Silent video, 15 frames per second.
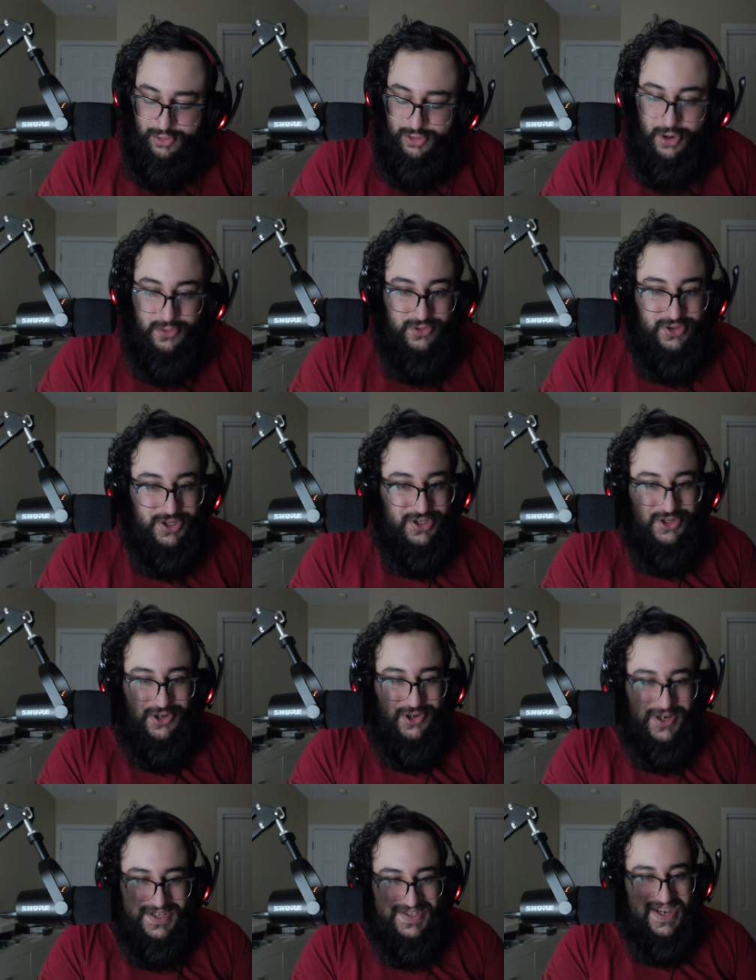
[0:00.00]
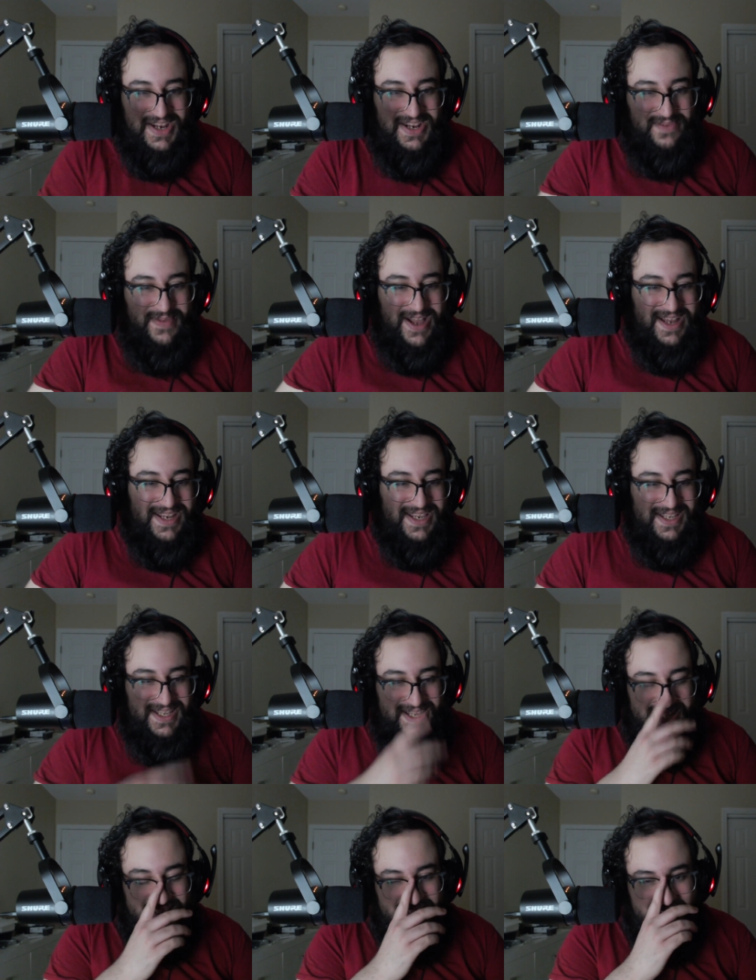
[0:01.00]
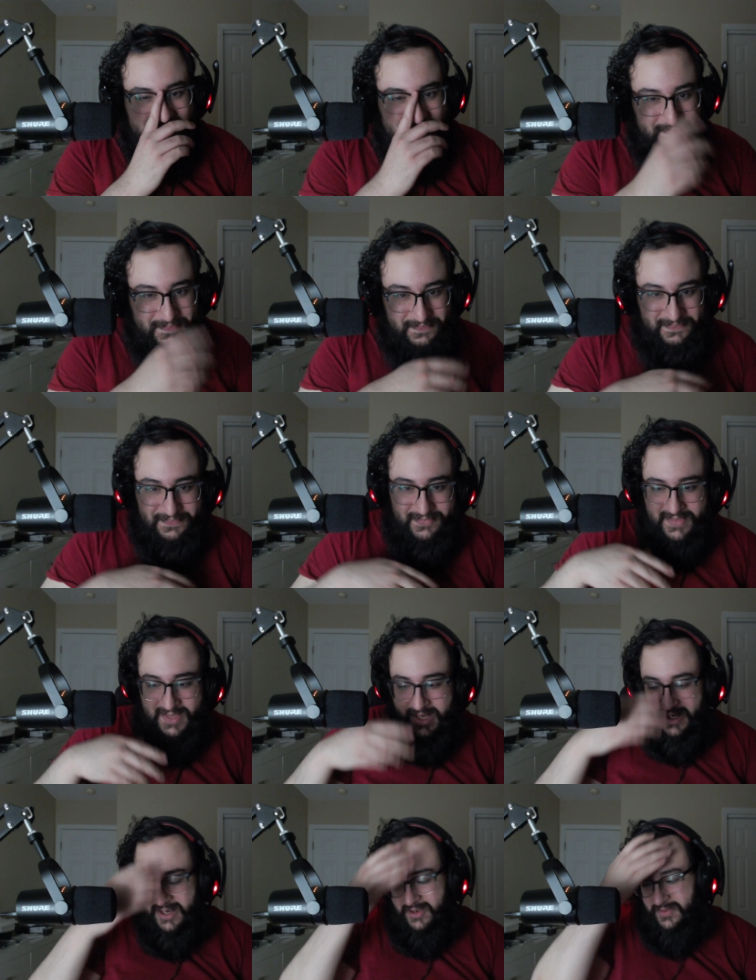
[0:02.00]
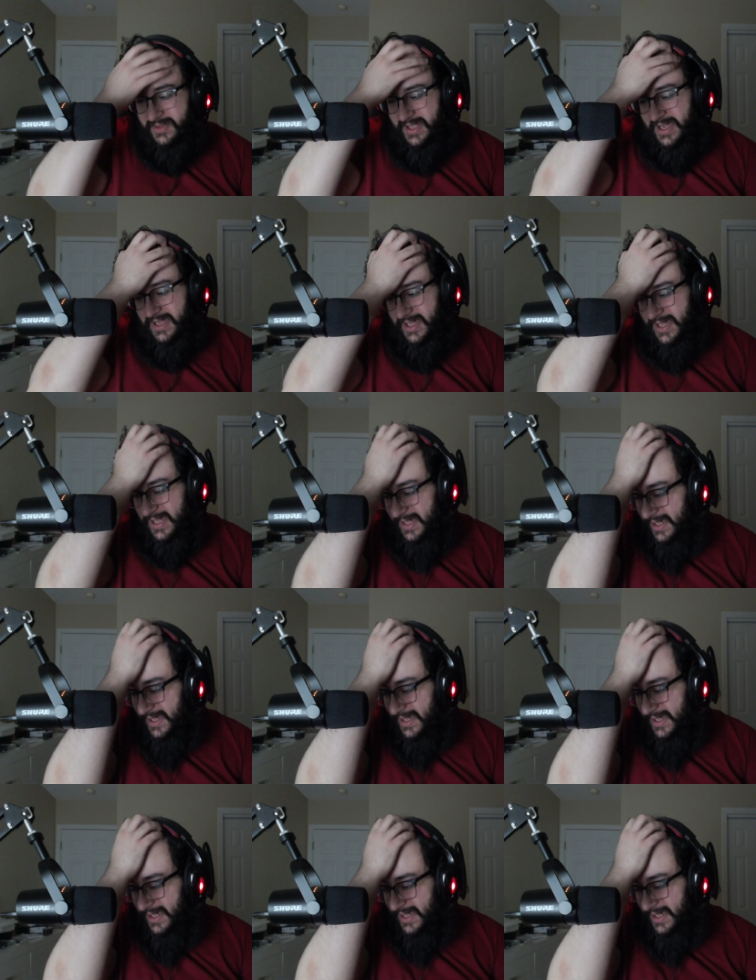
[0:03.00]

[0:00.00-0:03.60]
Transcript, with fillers: don't just trust anybody. Um, you know, like